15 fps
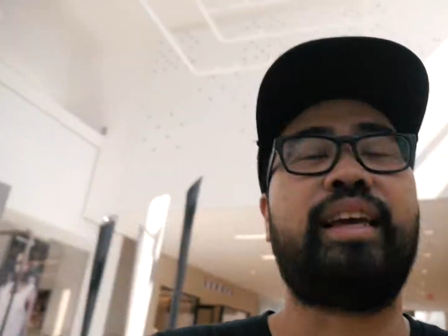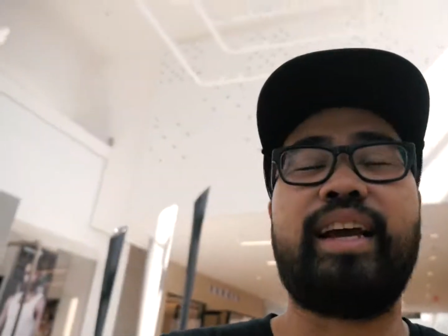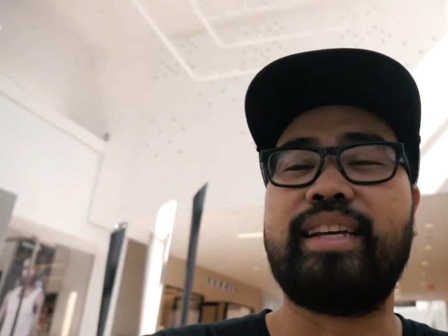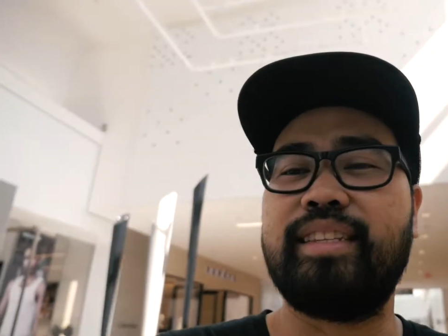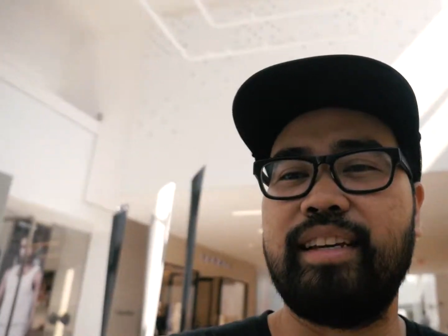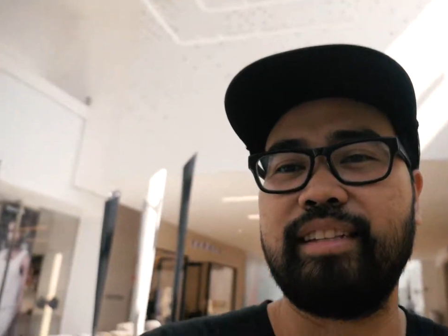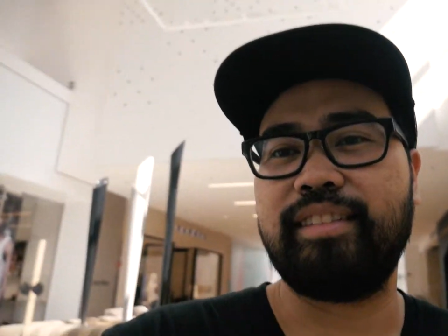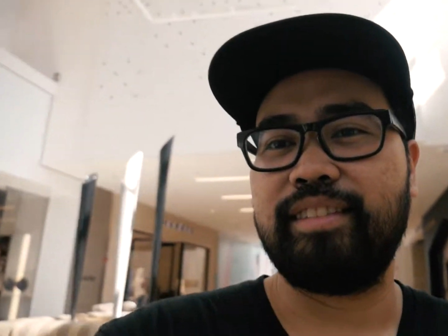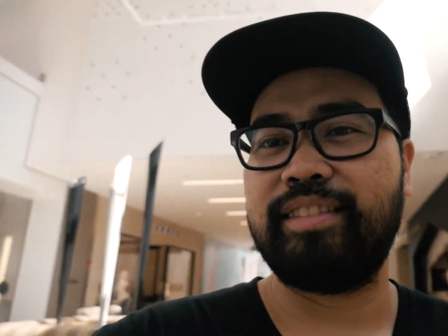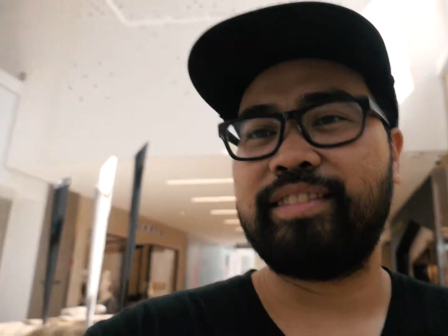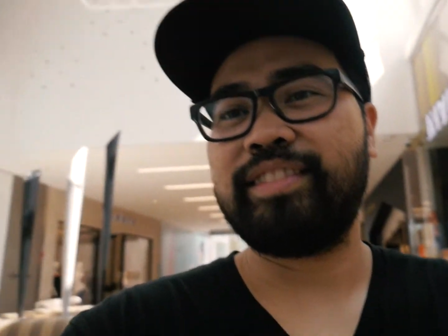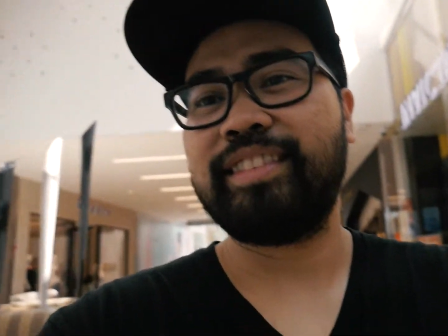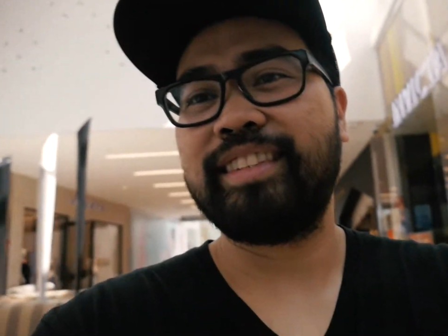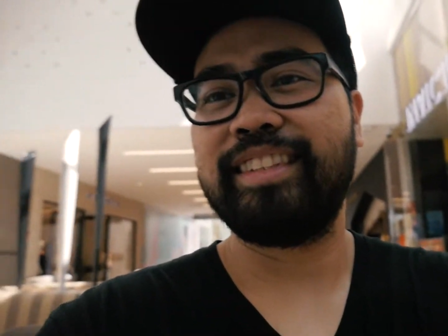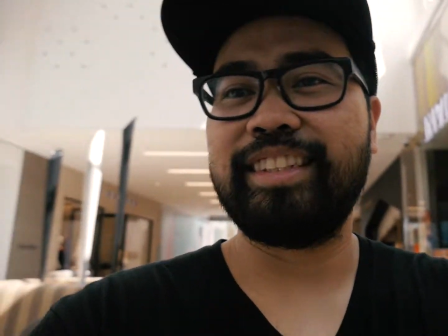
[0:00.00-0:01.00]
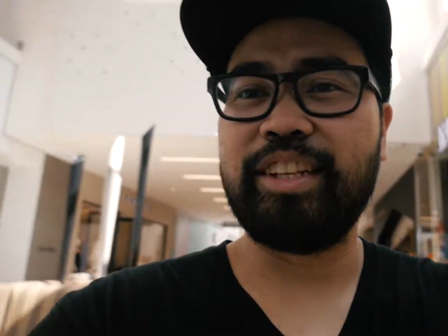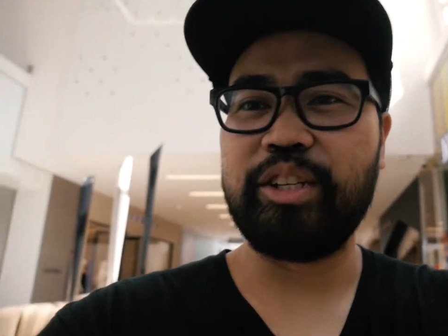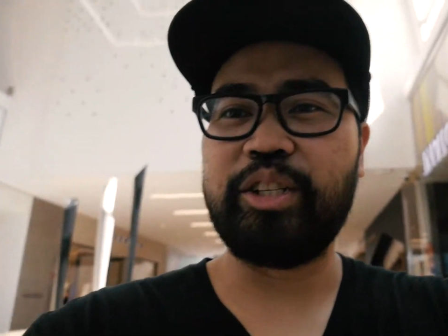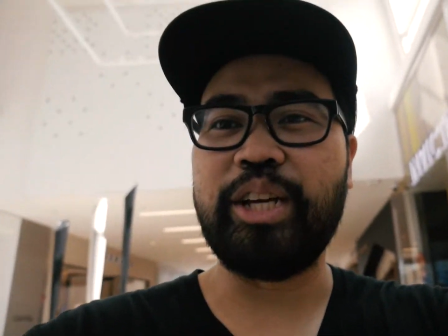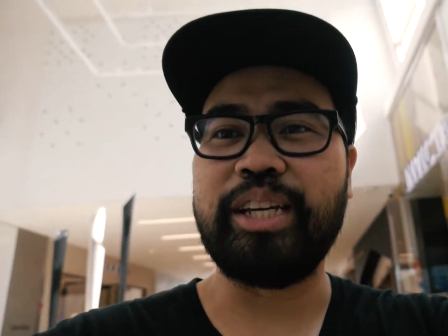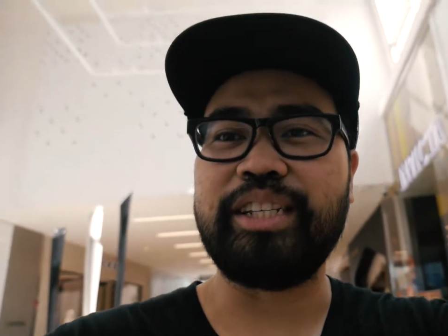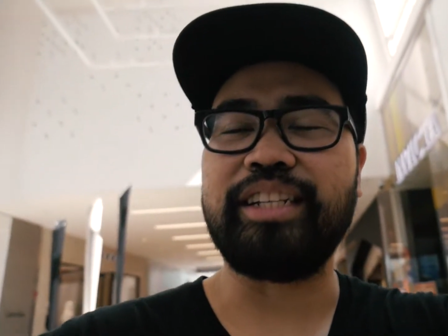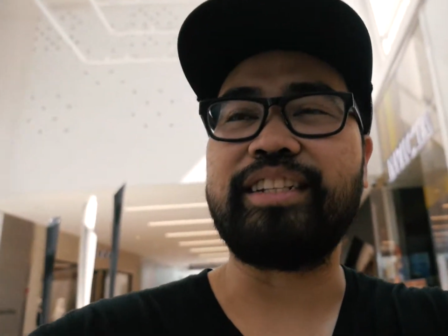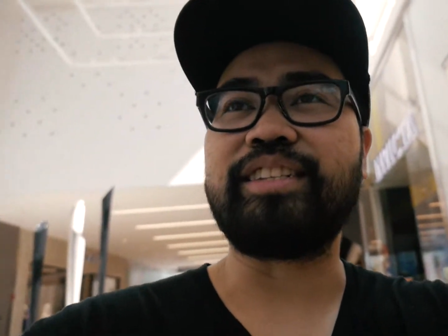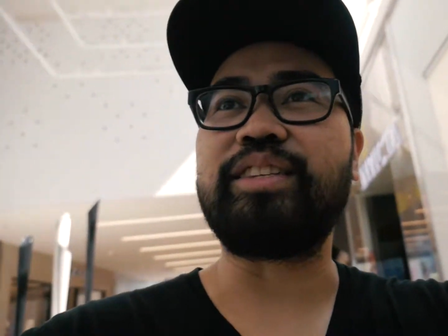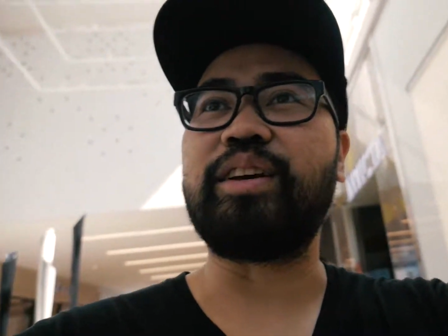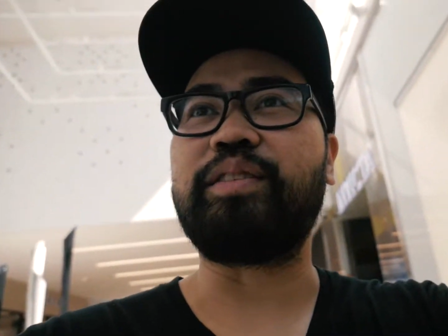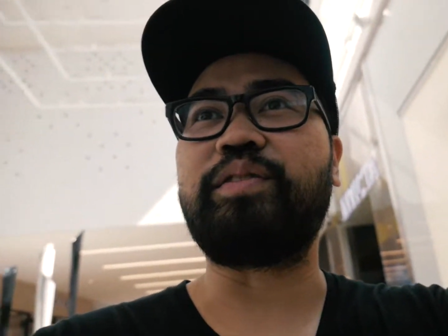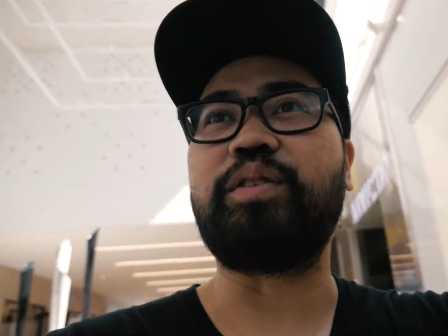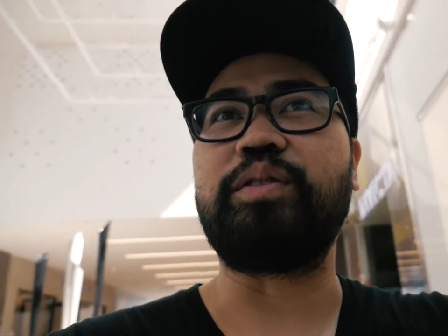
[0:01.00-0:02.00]
Like I said, they're changing the
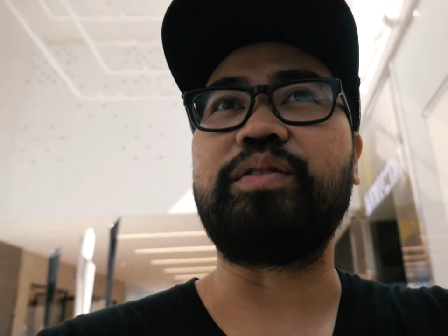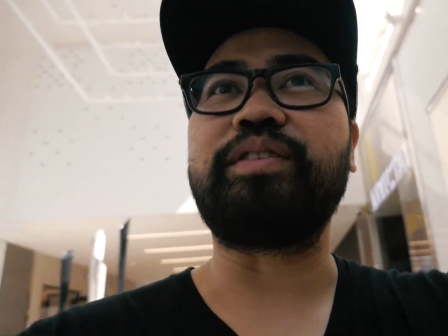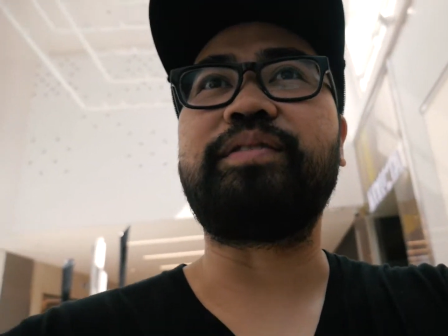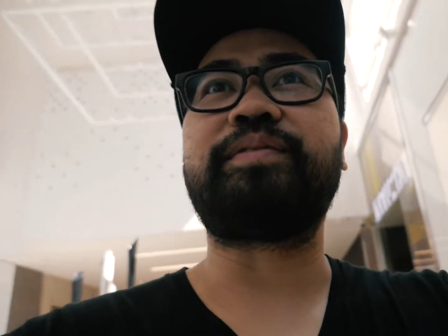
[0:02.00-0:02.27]
stuff over.